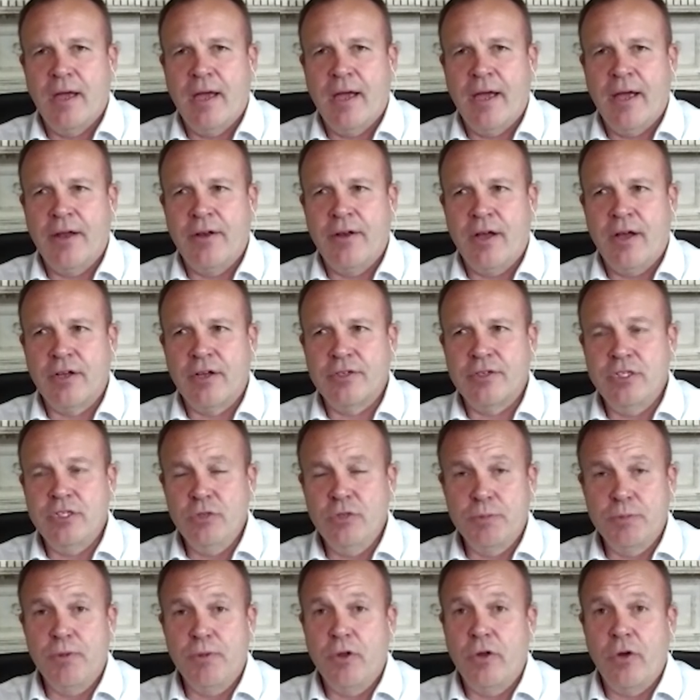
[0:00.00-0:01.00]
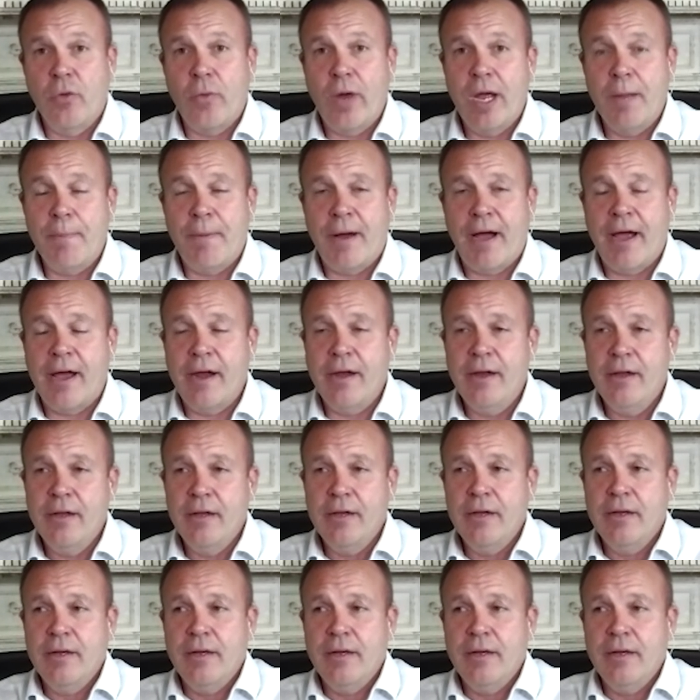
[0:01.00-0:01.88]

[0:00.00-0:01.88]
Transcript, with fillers: And uh, she was blown away by it.